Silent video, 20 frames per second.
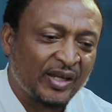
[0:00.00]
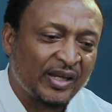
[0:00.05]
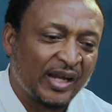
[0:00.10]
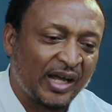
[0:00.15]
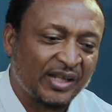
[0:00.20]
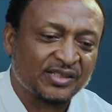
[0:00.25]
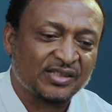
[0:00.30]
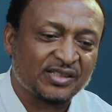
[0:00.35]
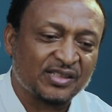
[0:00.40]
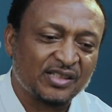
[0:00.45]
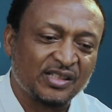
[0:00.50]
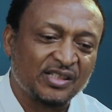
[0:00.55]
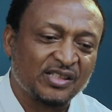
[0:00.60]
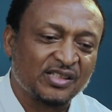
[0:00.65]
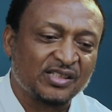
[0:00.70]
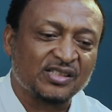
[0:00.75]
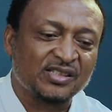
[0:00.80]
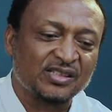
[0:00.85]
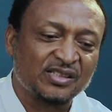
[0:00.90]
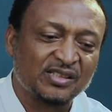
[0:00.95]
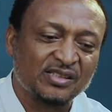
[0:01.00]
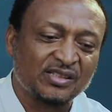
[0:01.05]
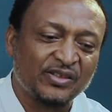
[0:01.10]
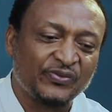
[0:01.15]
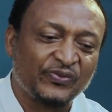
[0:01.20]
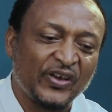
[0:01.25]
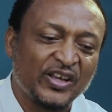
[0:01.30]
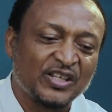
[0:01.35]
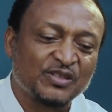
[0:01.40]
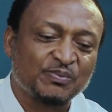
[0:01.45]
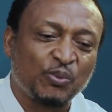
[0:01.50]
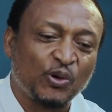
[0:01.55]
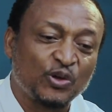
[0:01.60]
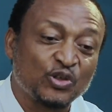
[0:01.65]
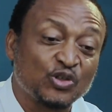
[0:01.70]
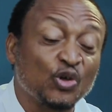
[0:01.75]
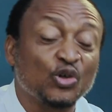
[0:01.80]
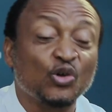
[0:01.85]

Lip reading: that is the first point.